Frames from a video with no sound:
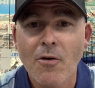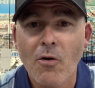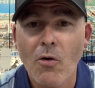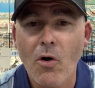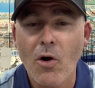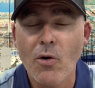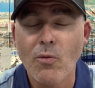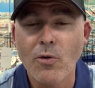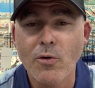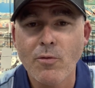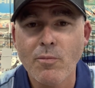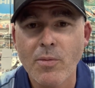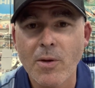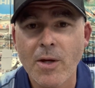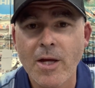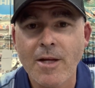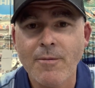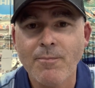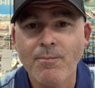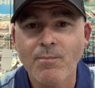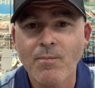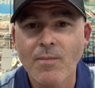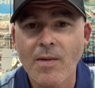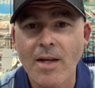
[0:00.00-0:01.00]
I wouldn't
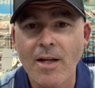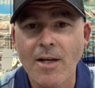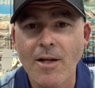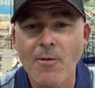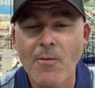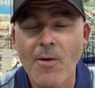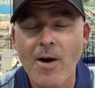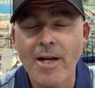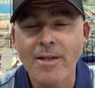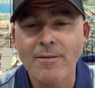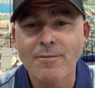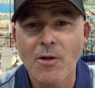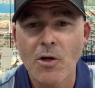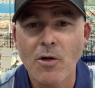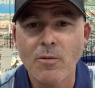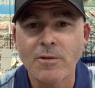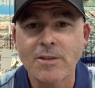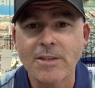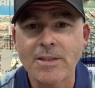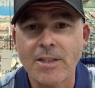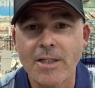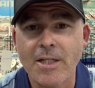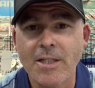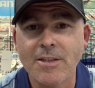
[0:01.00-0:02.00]
be. Anyway, I'm a
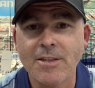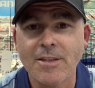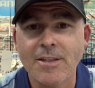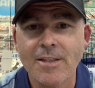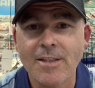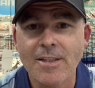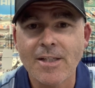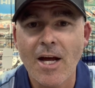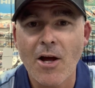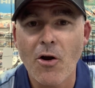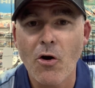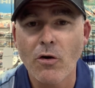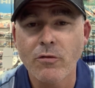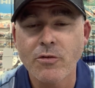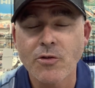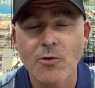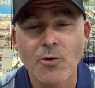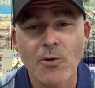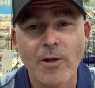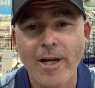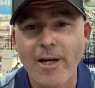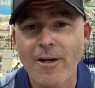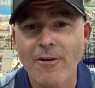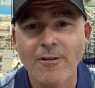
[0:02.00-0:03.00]
seasoned
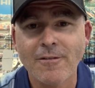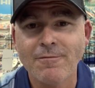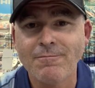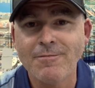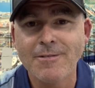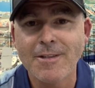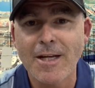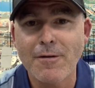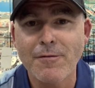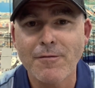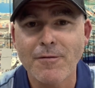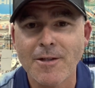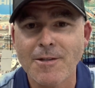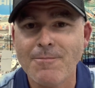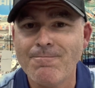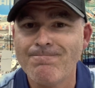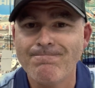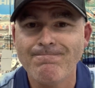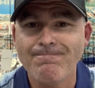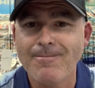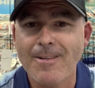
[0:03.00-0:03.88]
offshore angler and definitely,